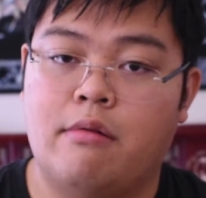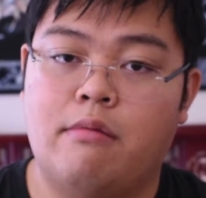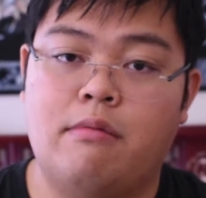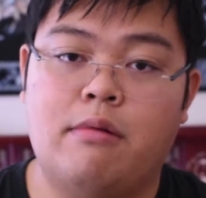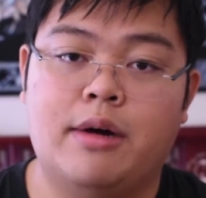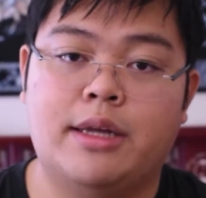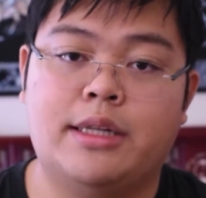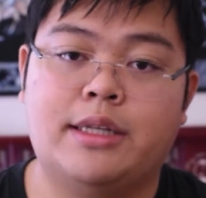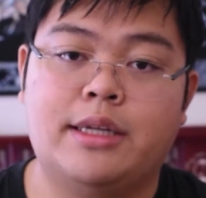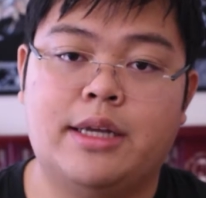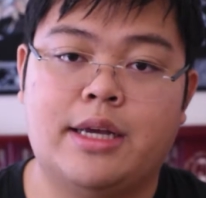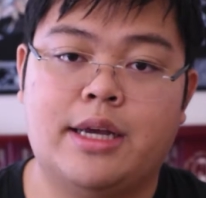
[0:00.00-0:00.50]

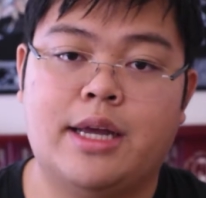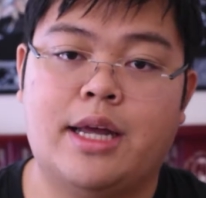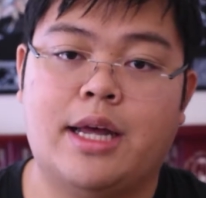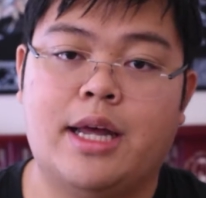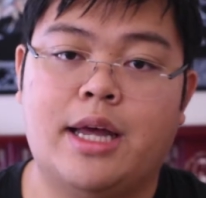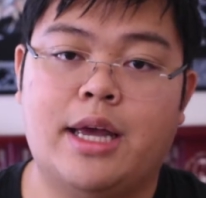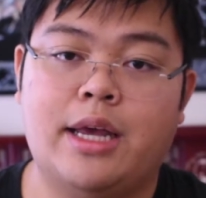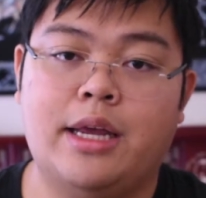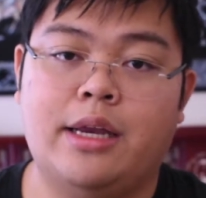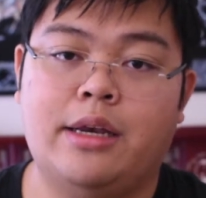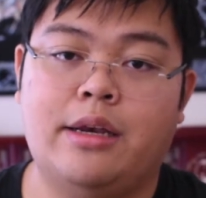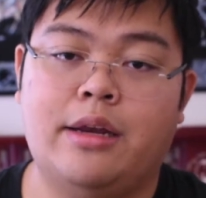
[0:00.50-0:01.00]
what
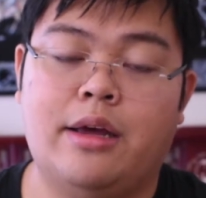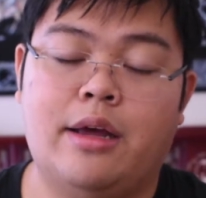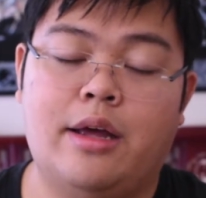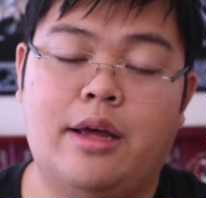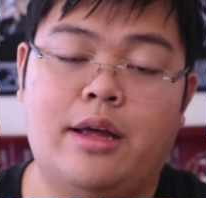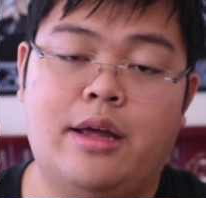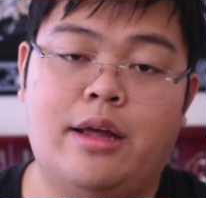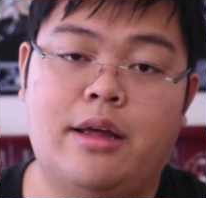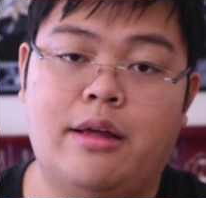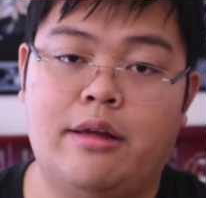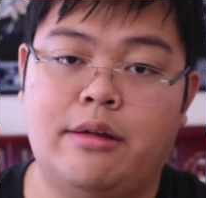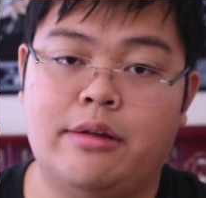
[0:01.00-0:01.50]
kind
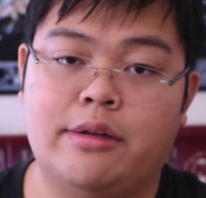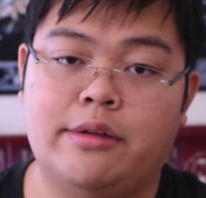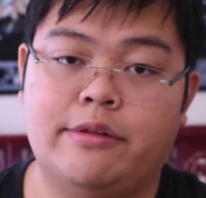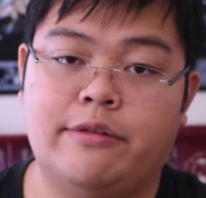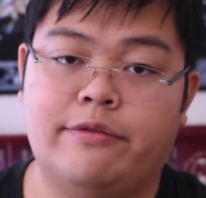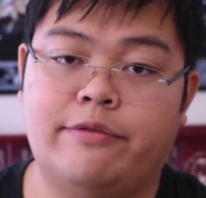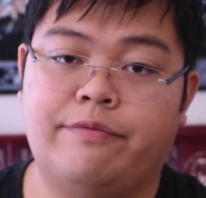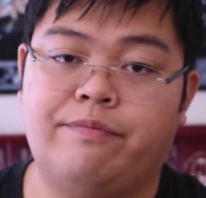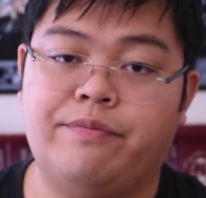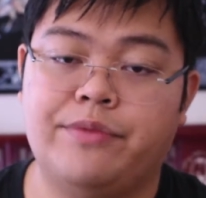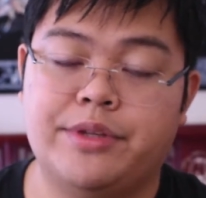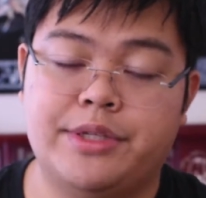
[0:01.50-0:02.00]

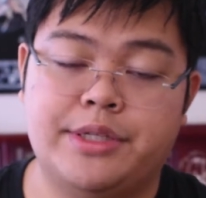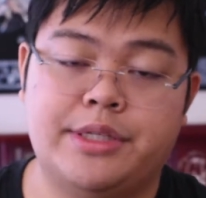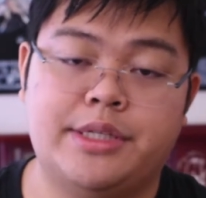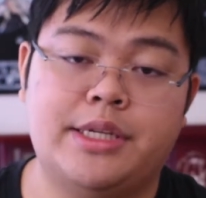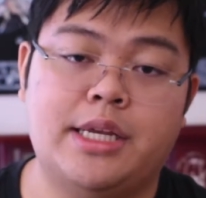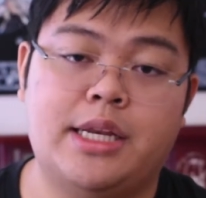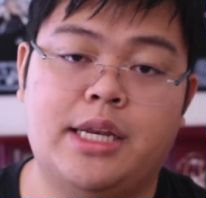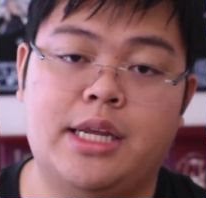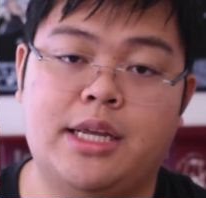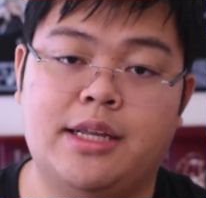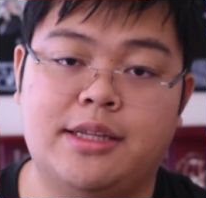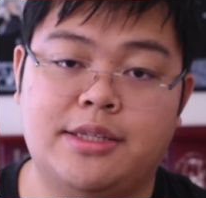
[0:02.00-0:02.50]
of
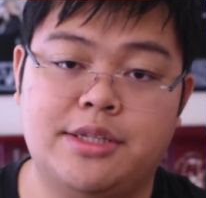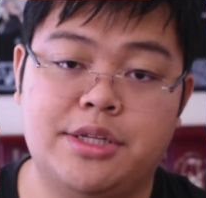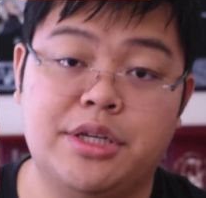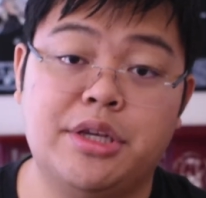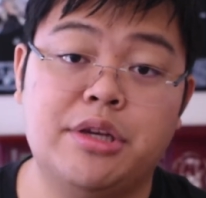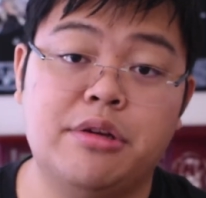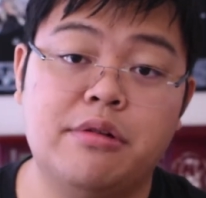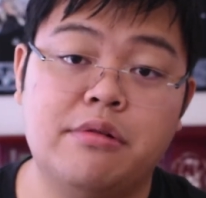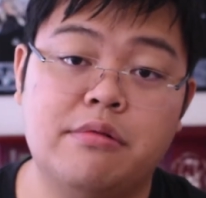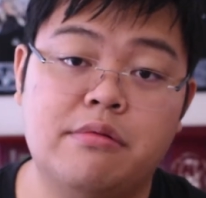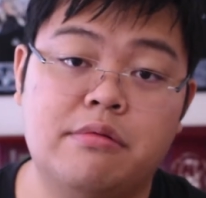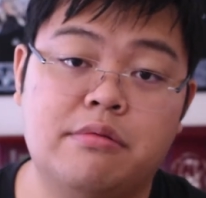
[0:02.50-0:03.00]
city do
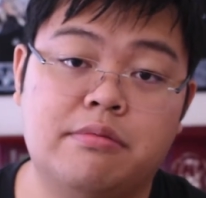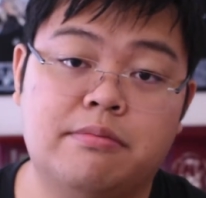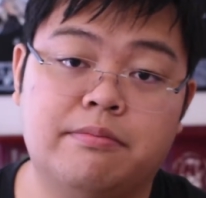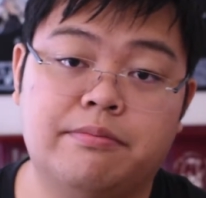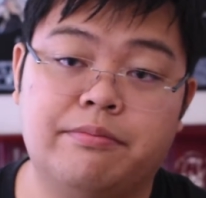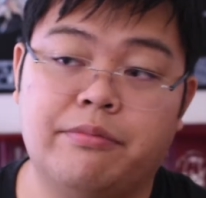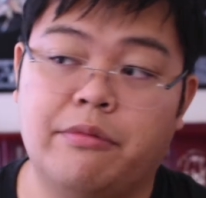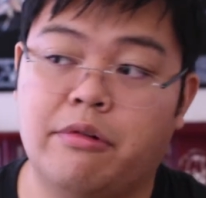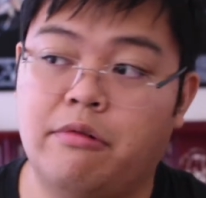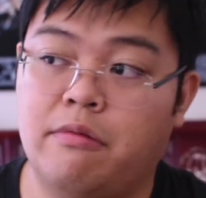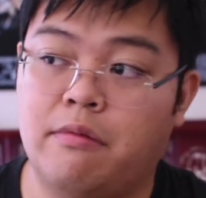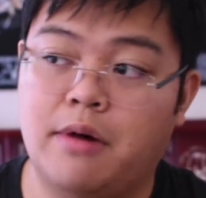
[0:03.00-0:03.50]
you
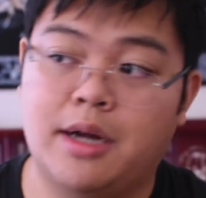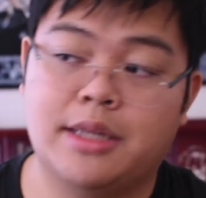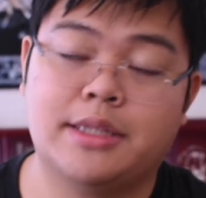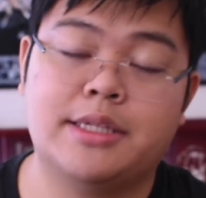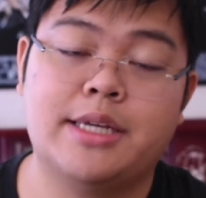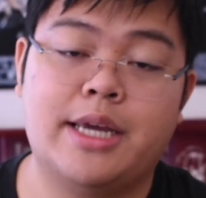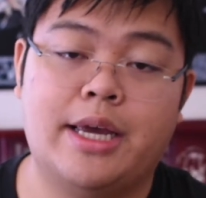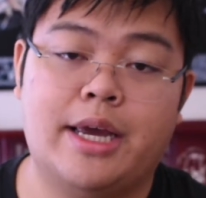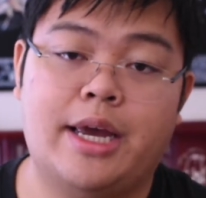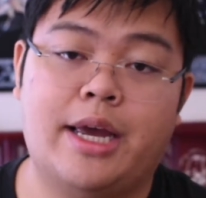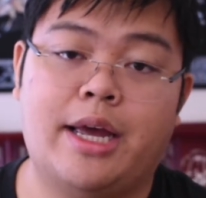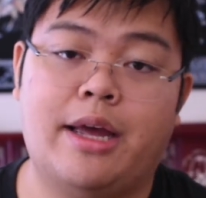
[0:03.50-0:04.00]
want
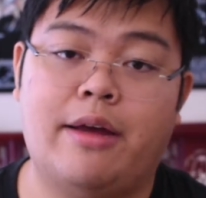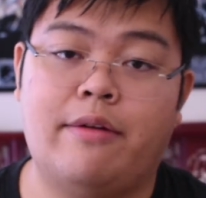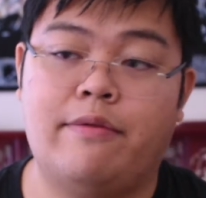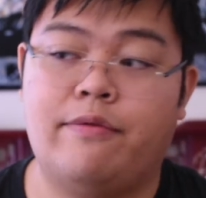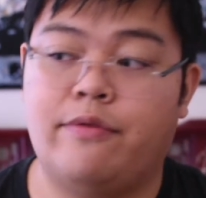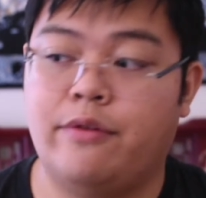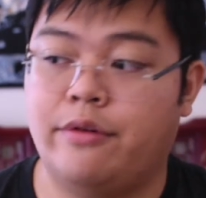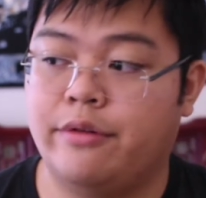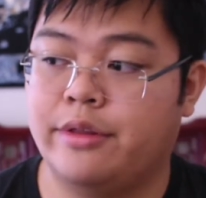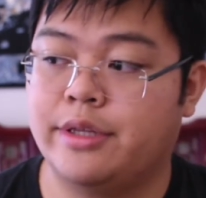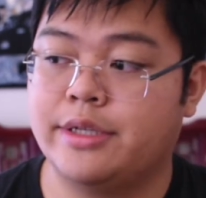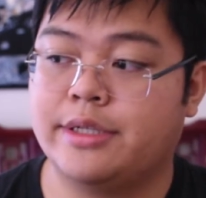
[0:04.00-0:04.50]
to have
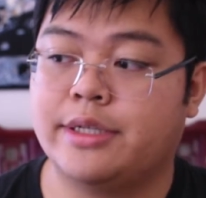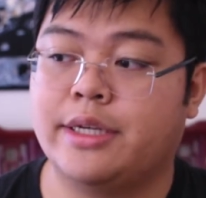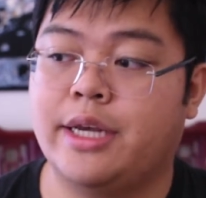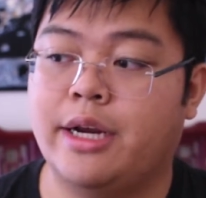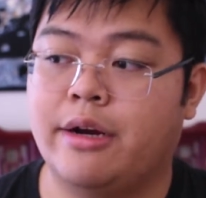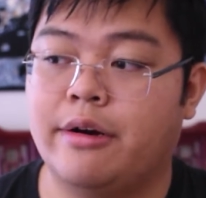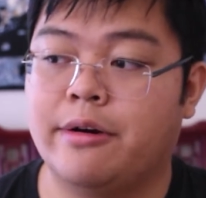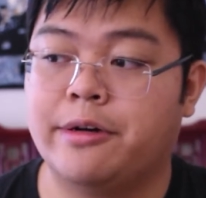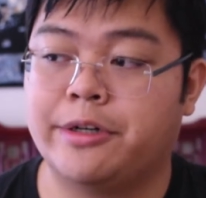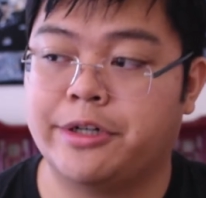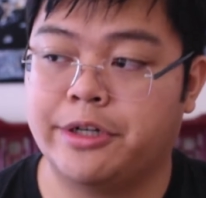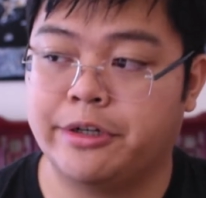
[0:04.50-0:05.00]
for this
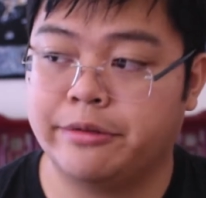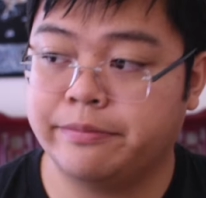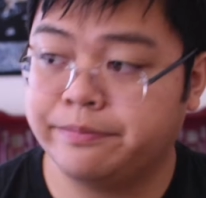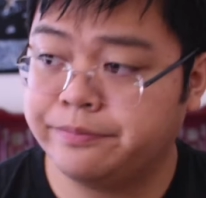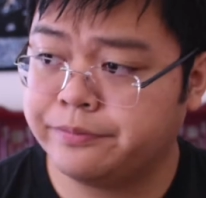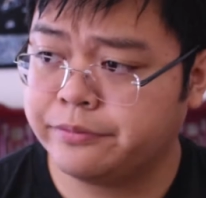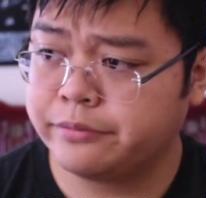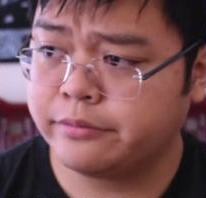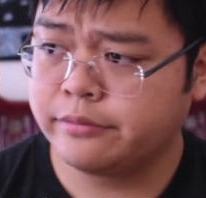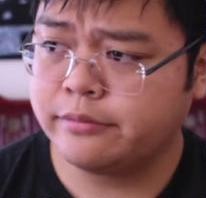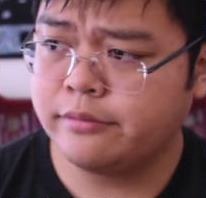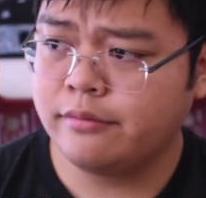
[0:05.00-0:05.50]
character.
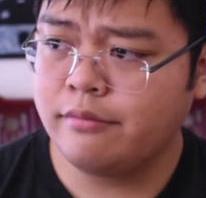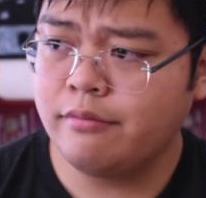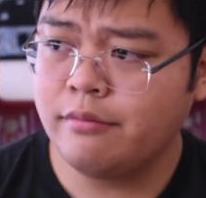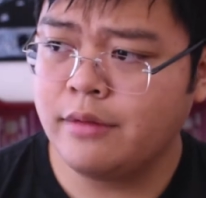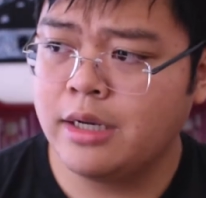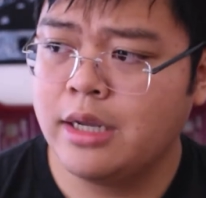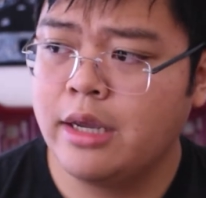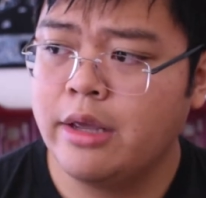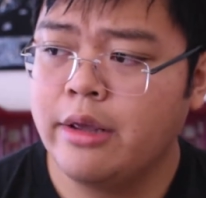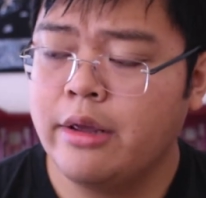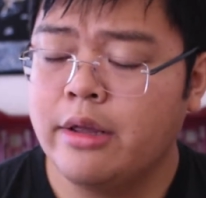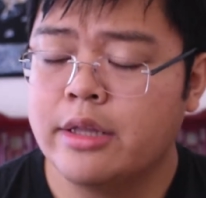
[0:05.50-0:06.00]

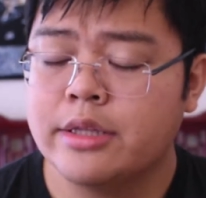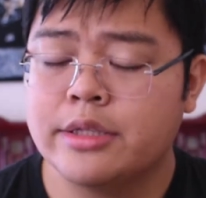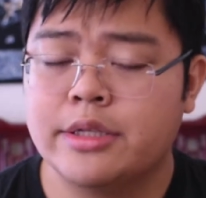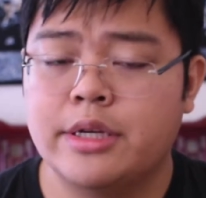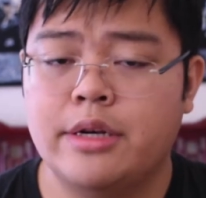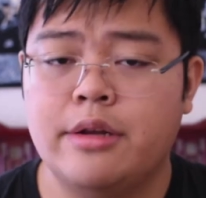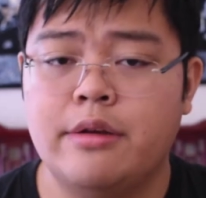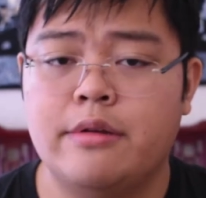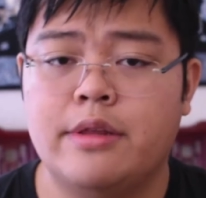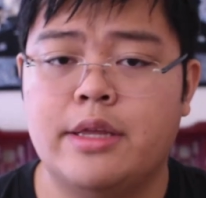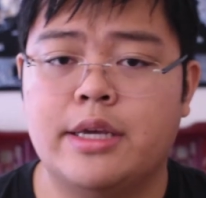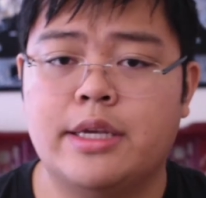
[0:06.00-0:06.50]
To
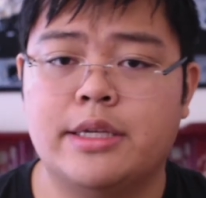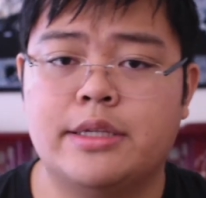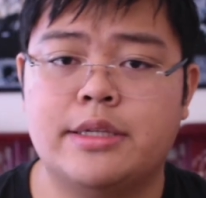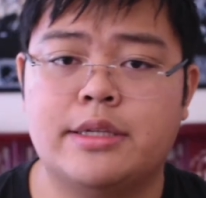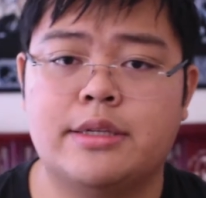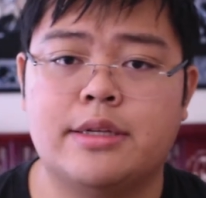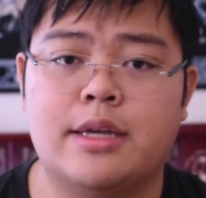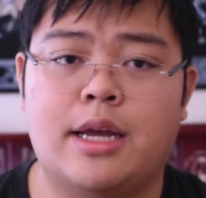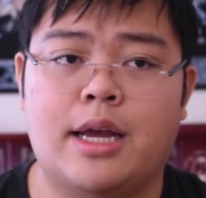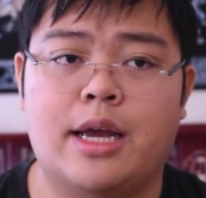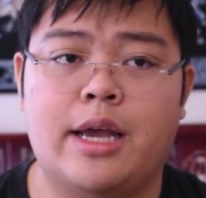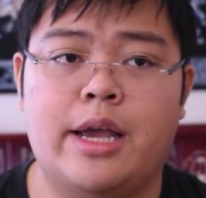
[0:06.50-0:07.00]
do
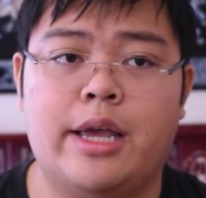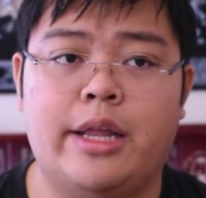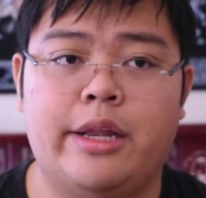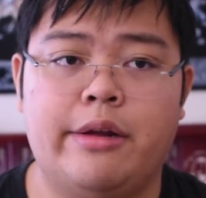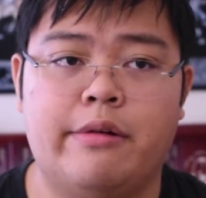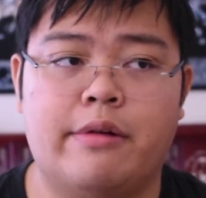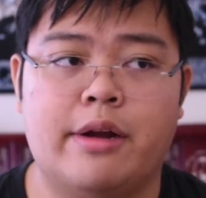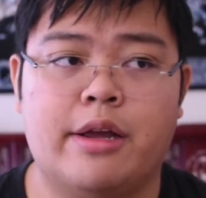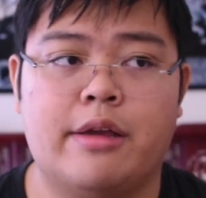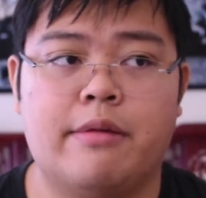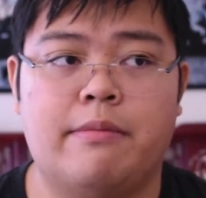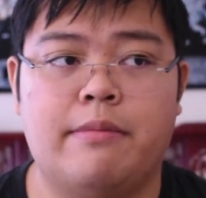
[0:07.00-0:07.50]
this, I
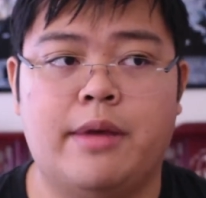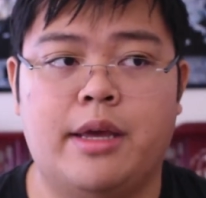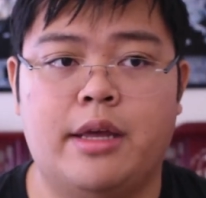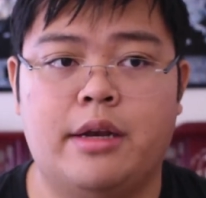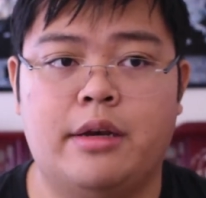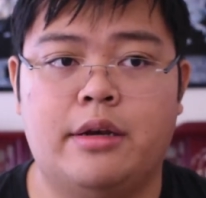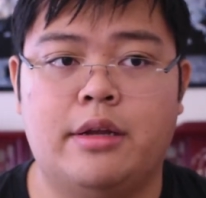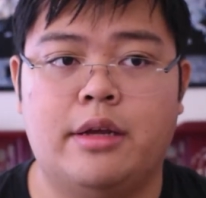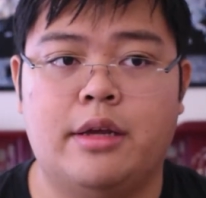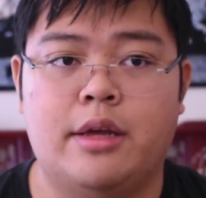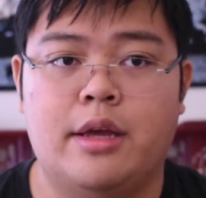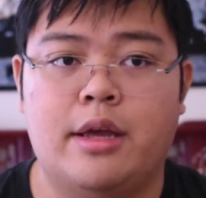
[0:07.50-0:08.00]
highly
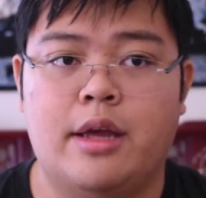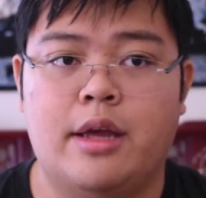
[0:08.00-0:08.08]
recommend